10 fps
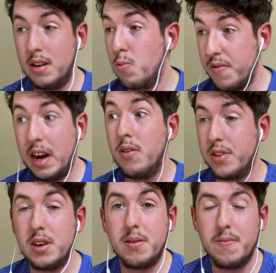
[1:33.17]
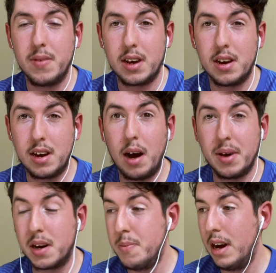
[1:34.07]
without the
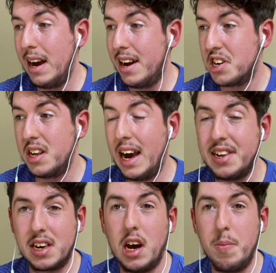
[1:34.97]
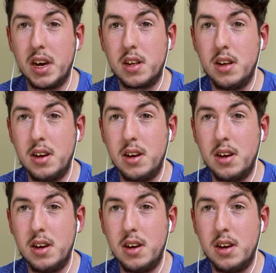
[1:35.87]
comic, but actually as a comic